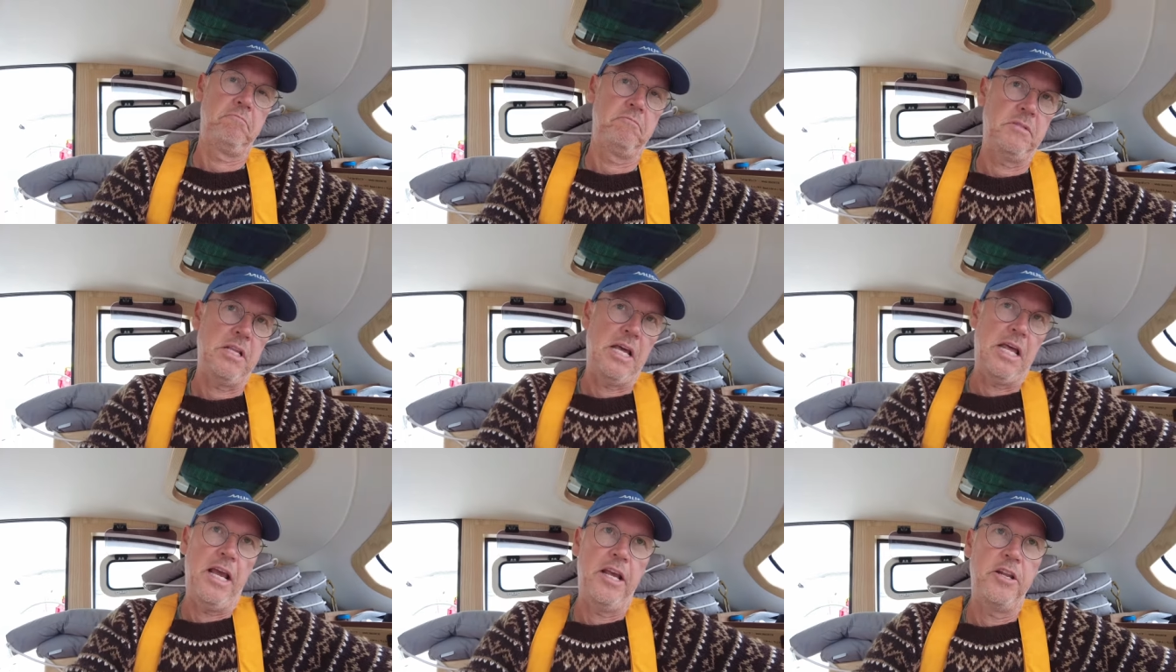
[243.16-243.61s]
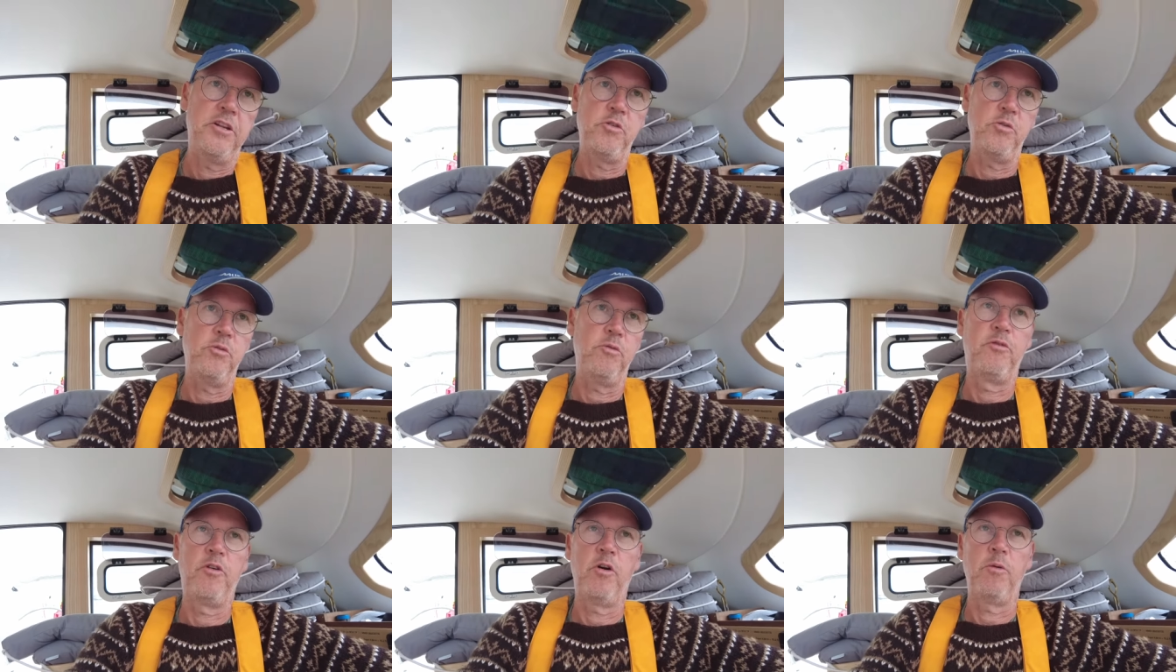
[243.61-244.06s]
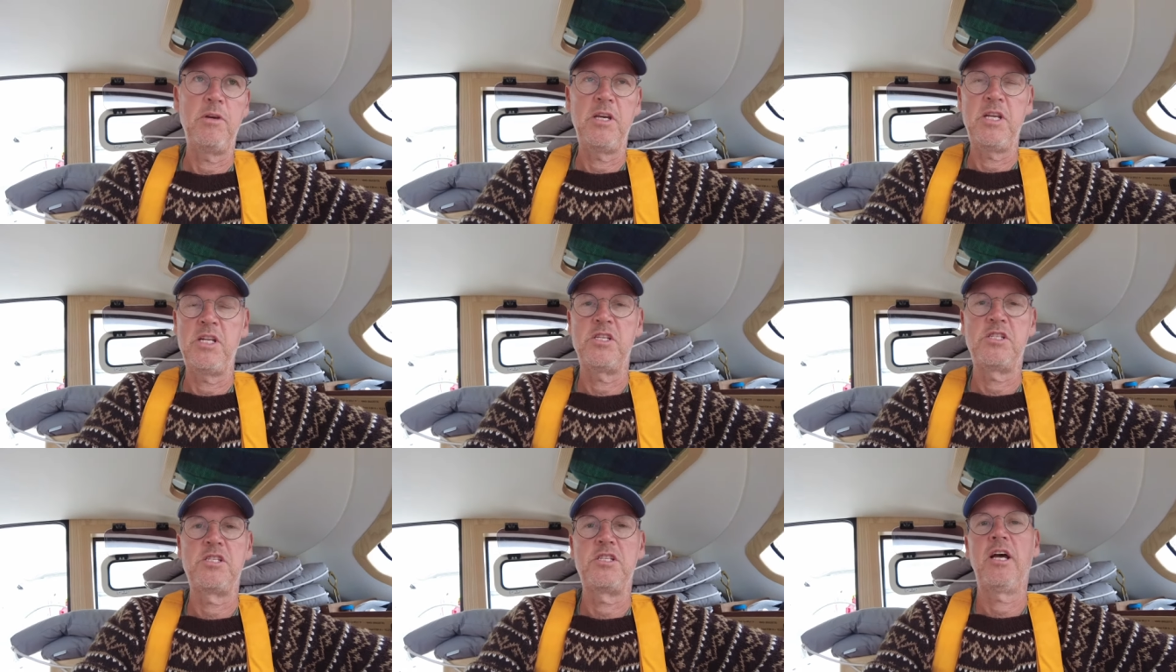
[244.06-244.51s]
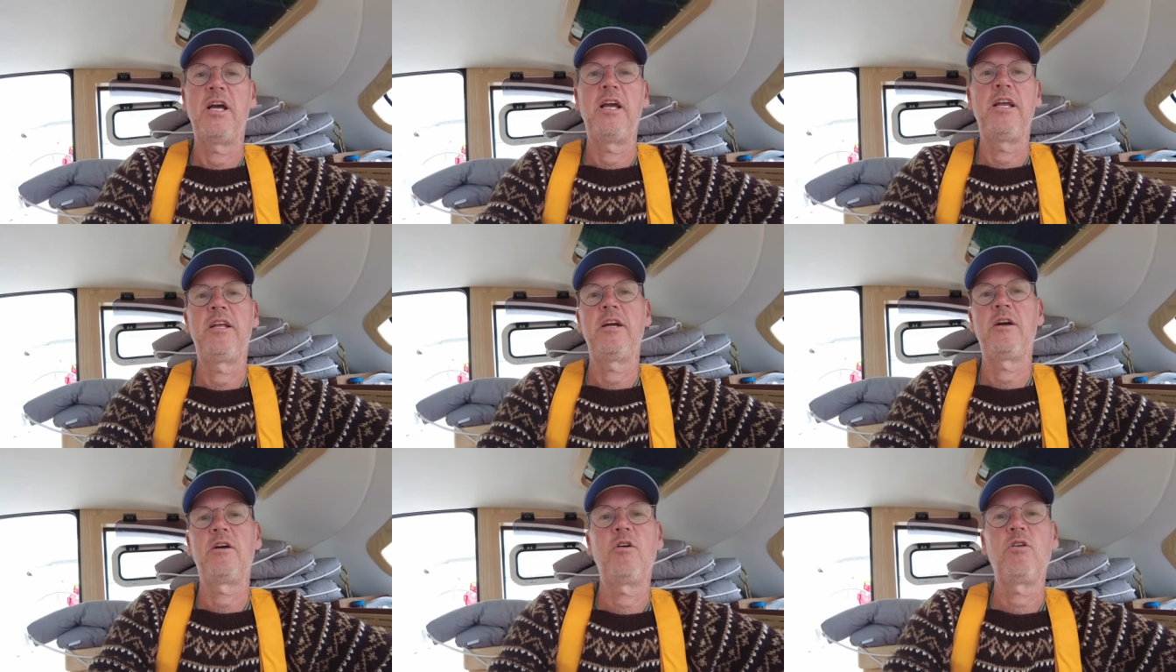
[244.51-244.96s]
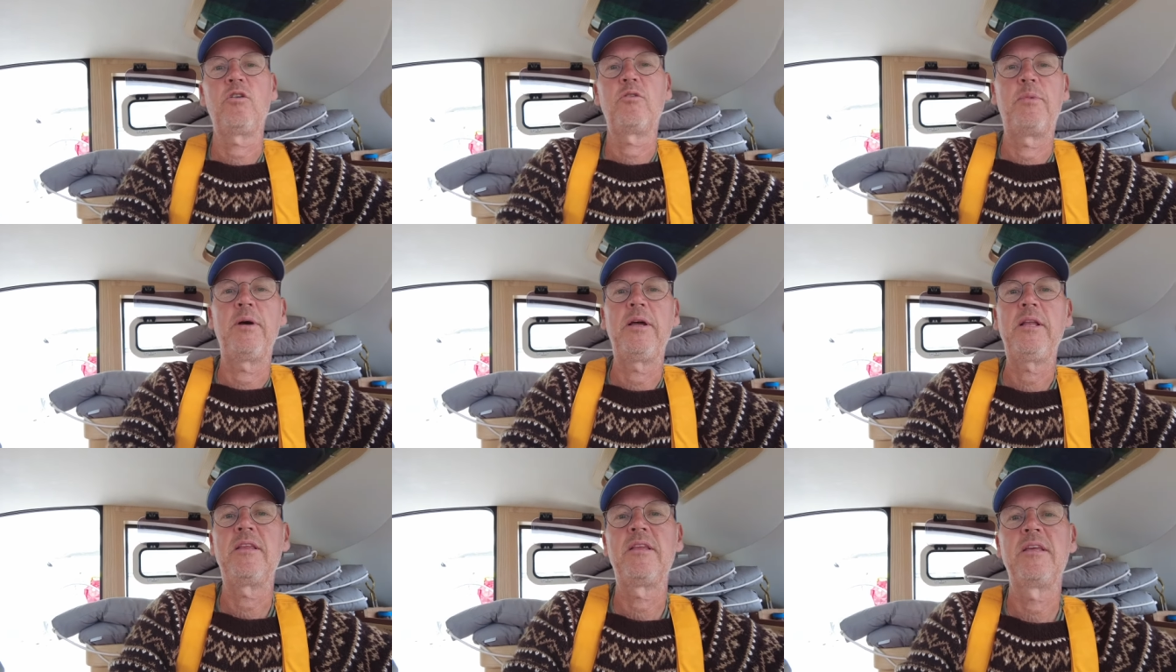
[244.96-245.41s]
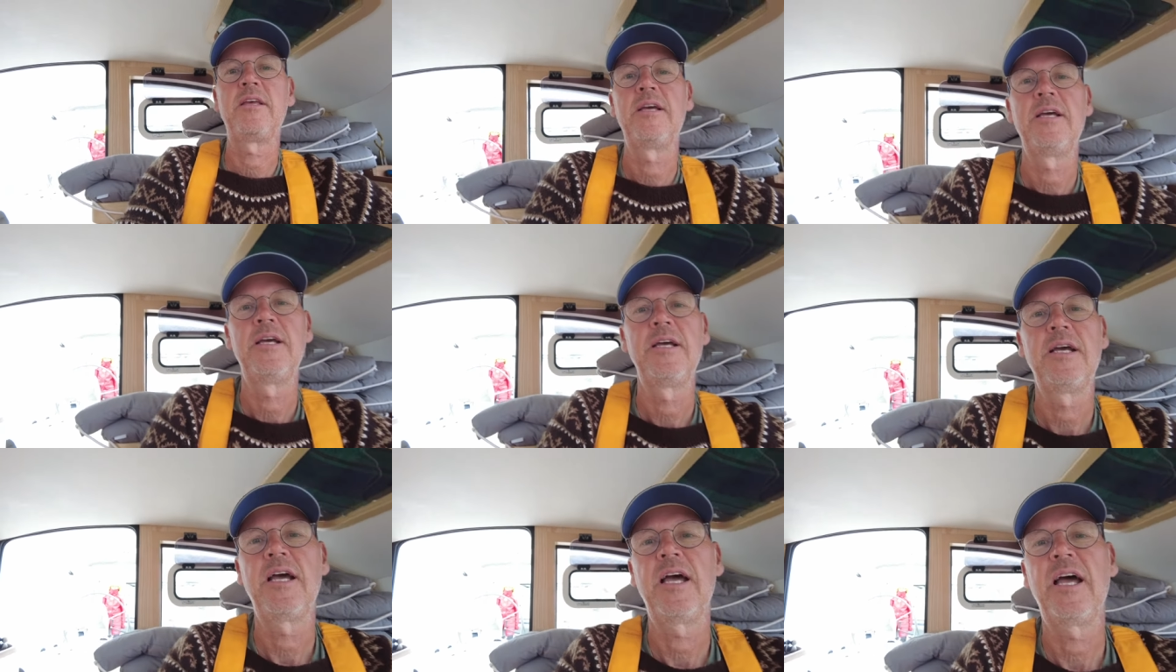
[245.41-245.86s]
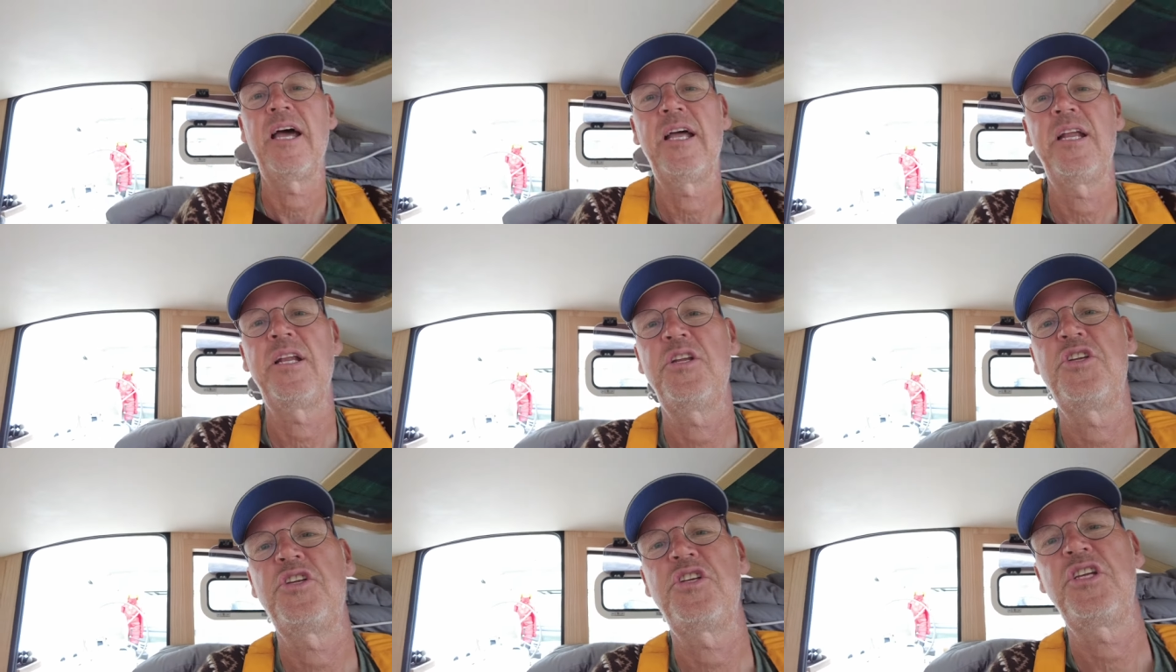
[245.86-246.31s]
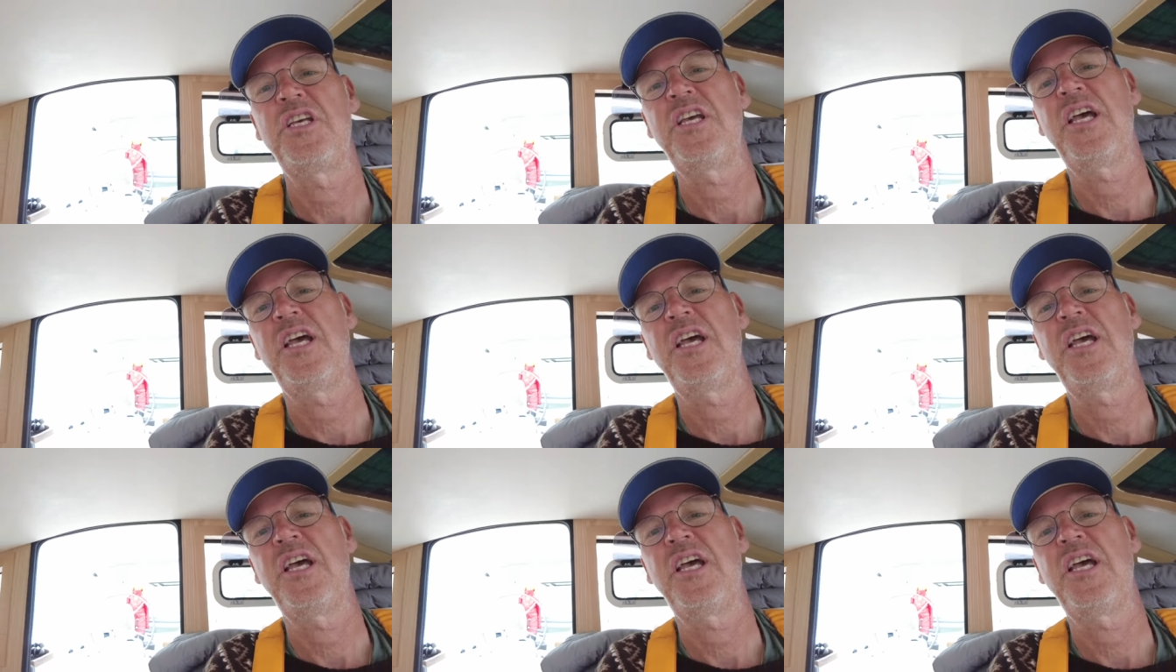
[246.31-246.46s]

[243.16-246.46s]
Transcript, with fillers: that I do from inside the cockpit, and she